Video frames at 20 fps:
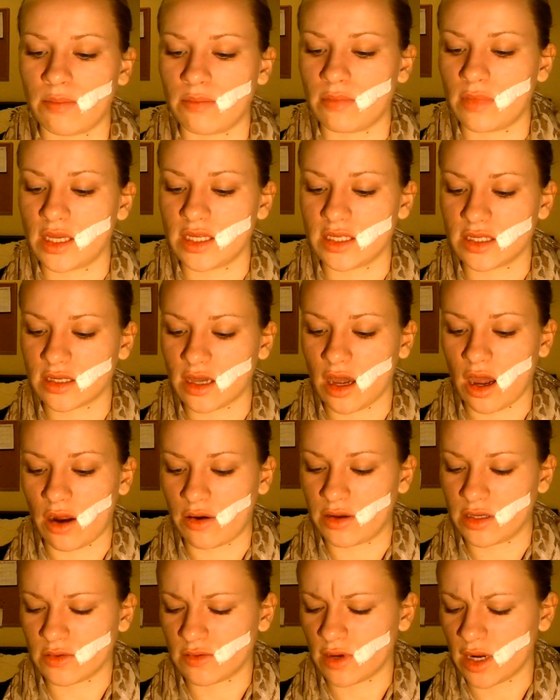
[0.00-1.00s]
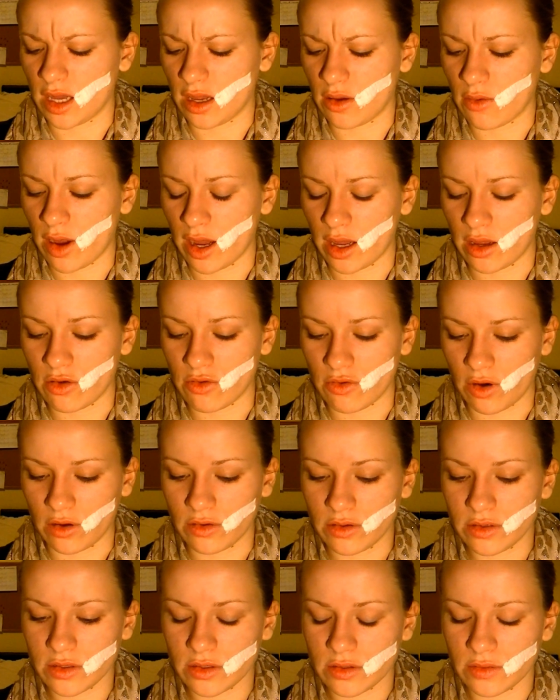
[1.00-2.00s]
his scar is really quite
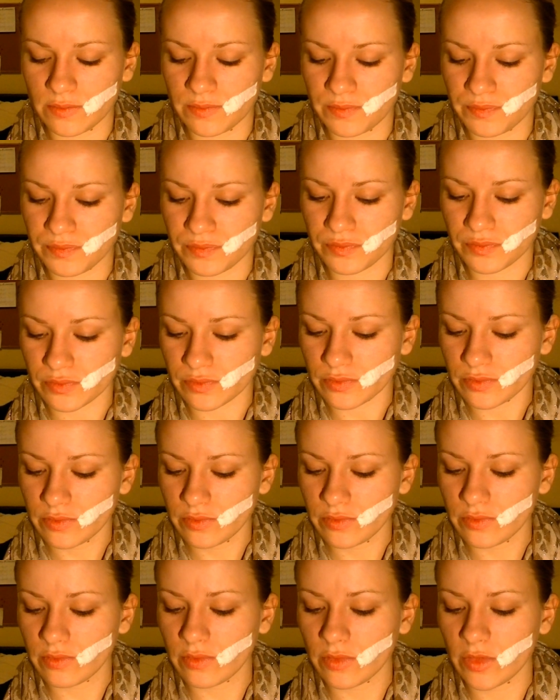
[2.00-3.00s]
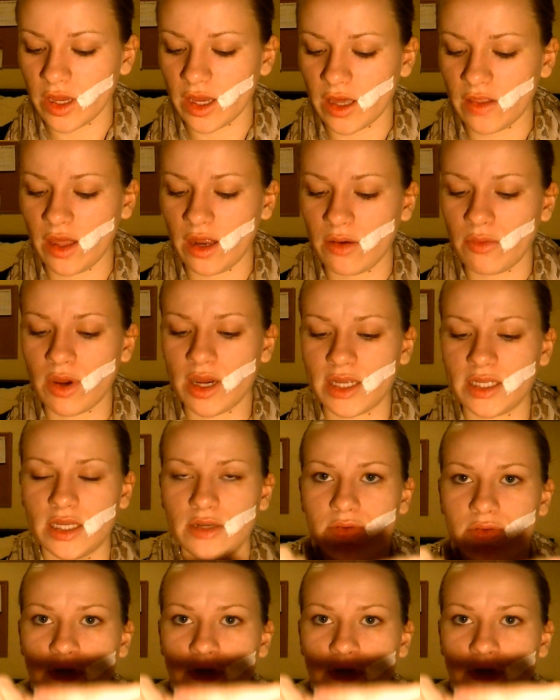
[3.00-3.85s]
gross. And then what I did